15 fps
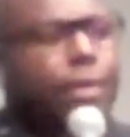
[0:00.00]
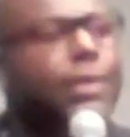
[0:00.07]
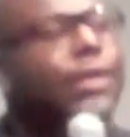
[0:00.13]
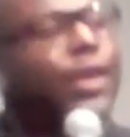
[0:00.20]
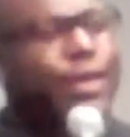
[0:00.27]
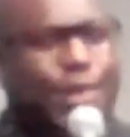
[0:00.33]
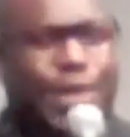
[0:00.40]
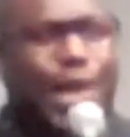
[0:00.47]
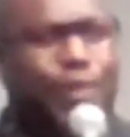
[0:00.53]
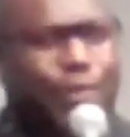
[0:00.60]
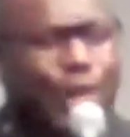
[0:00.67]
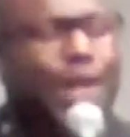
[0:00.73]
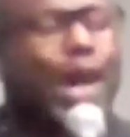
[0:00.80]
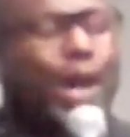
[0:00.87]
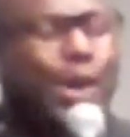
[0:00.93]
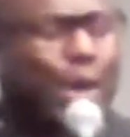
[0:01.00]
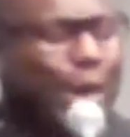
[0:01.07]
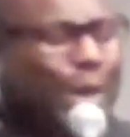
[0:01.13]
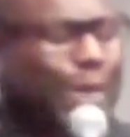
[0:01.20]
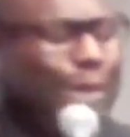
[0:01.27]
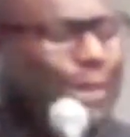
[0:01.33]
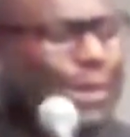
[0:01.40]
slave and
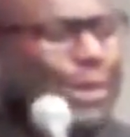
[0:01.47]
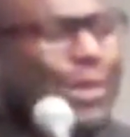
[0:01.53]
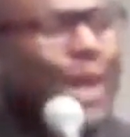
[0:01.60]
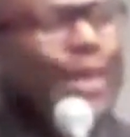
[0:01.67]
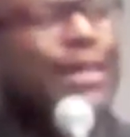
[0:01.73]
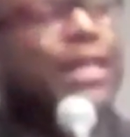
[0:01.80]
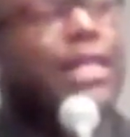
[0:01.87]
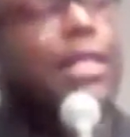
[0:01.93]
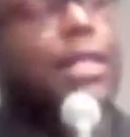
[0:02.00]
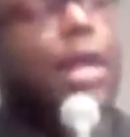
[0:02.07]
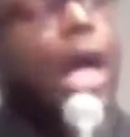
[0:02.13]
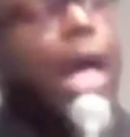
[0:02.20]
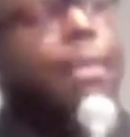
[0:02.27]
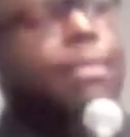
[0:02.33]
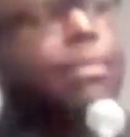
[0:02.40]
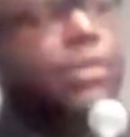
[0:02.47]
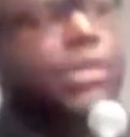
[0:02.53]
slavers? Yeah.